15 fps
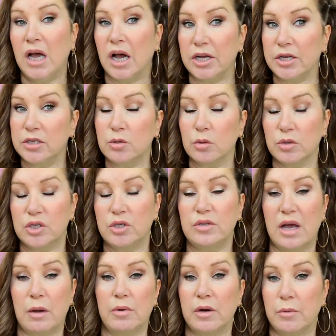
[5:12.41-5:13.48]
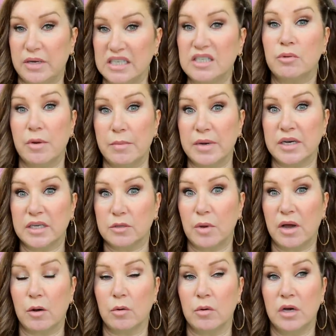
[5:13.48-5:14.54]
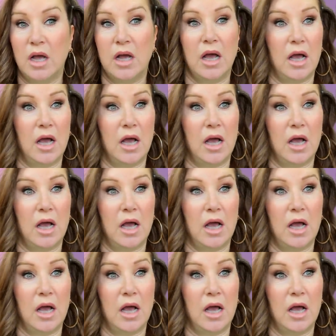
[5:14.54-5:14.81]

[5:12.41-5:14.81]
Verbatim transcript: I used to always do that when I went swimming as well.